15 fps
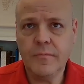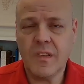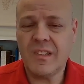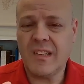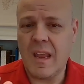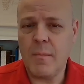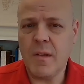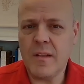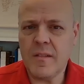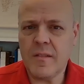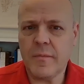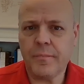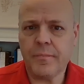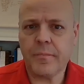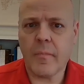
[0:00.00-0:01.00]

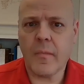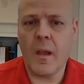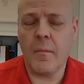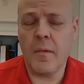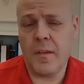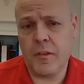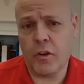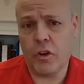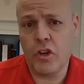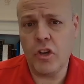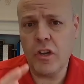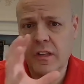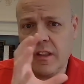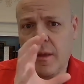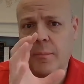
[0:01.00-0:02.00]
statements. And they're good.